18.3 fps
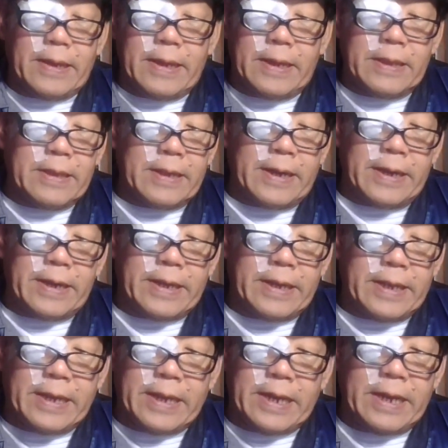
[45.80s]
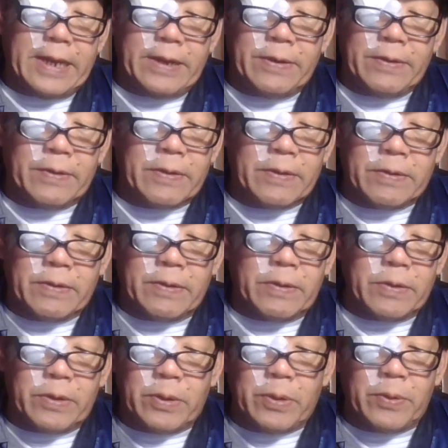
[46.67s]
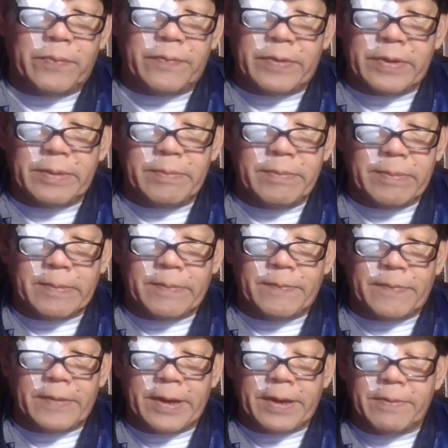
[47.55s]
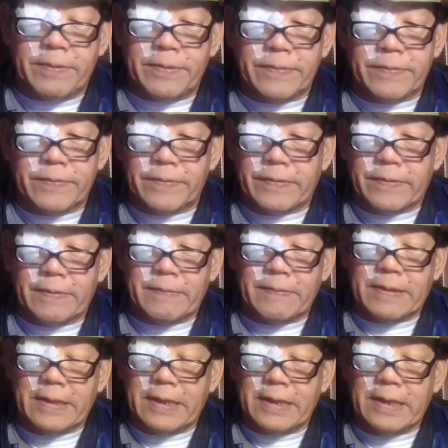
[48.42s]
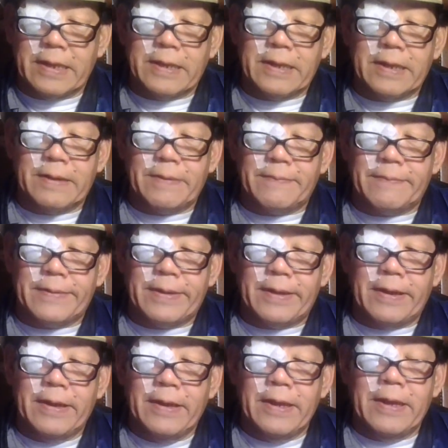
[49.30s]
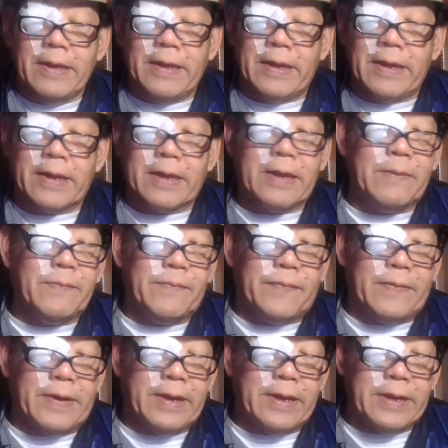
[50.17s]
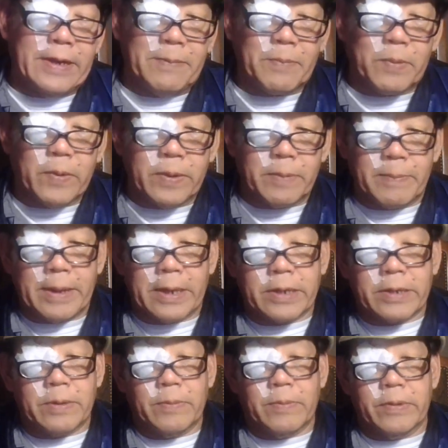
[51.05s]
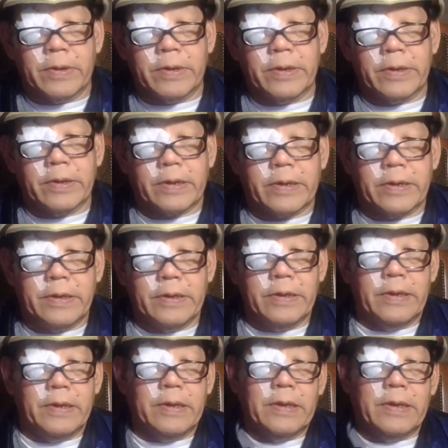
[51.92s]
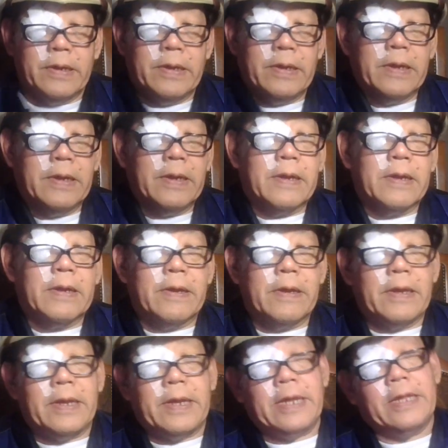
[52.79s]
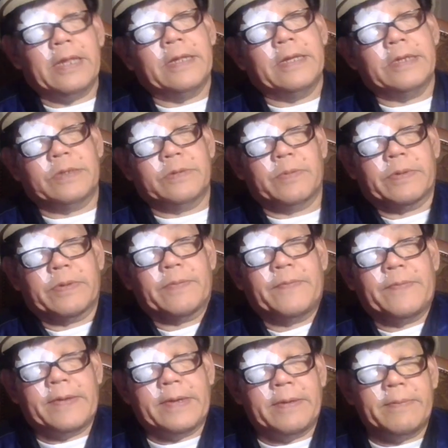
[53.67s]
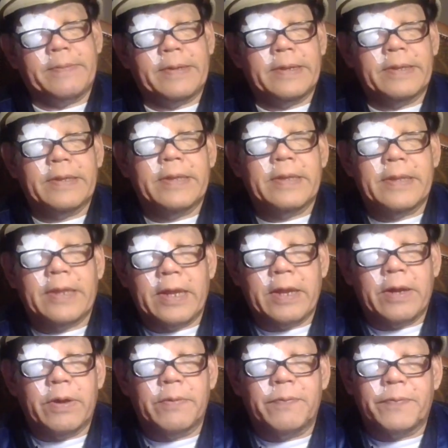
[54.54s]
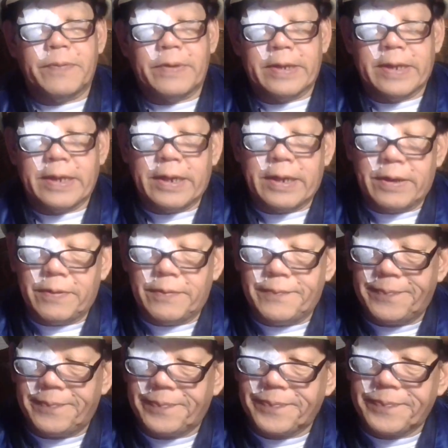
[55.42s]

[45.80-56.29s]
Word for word: N19 coronavirus or something, and they're all like, I'm fine, I'm going back to work, eat lunch with the family, and they all freak out.